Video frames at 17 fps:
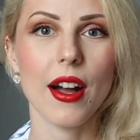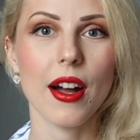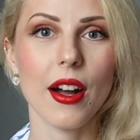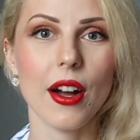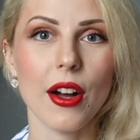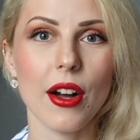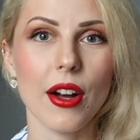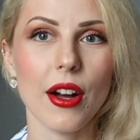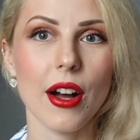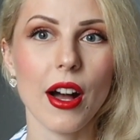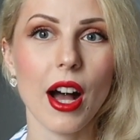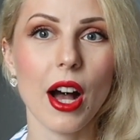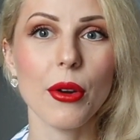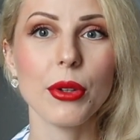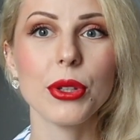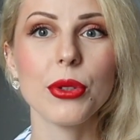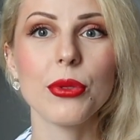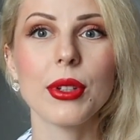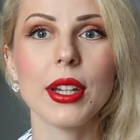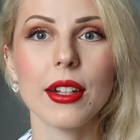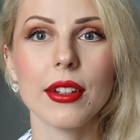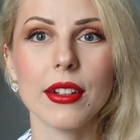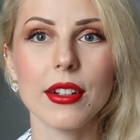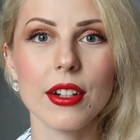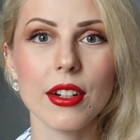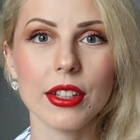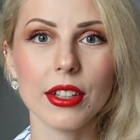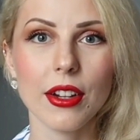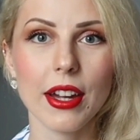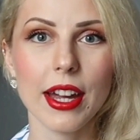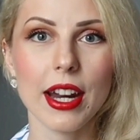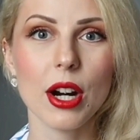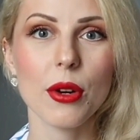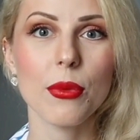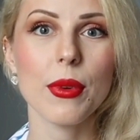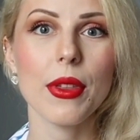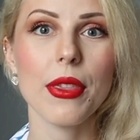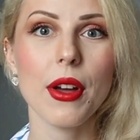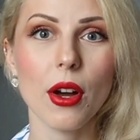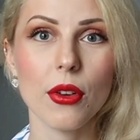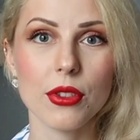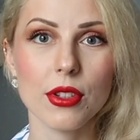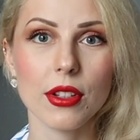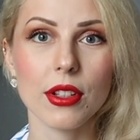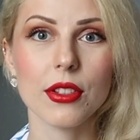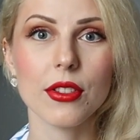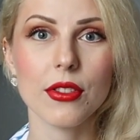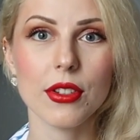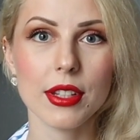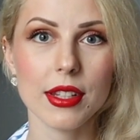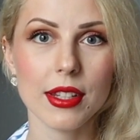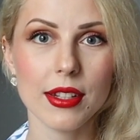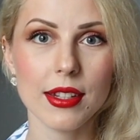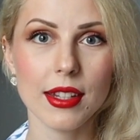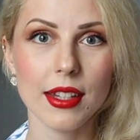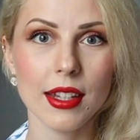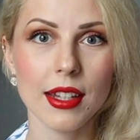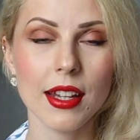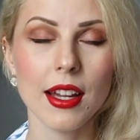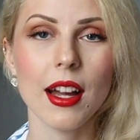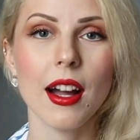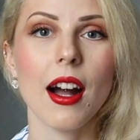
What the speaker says: how you can curl your hair without electricity,